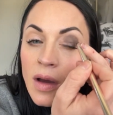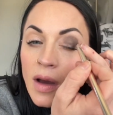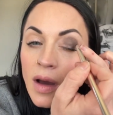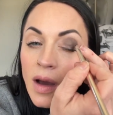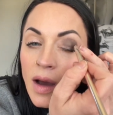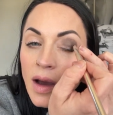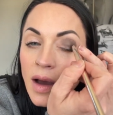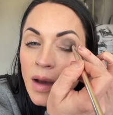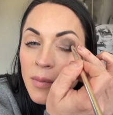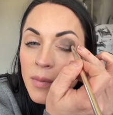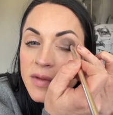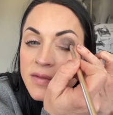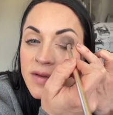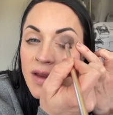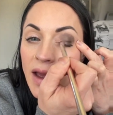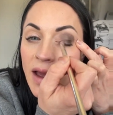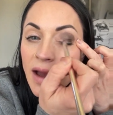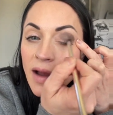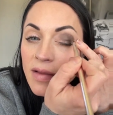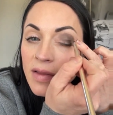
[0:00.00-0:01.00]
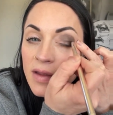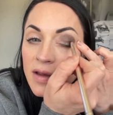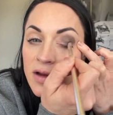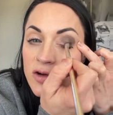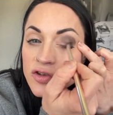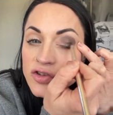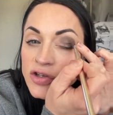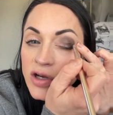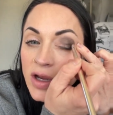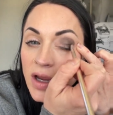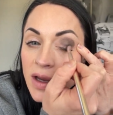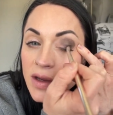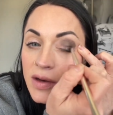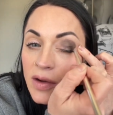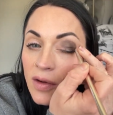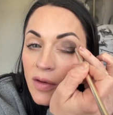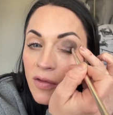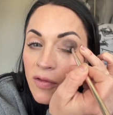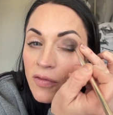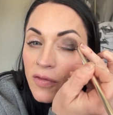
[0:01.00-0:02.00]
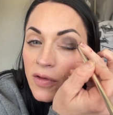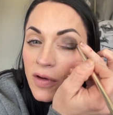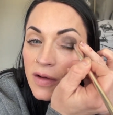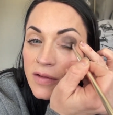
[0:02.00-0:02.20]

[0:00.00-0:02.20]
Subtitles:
metallic shade over,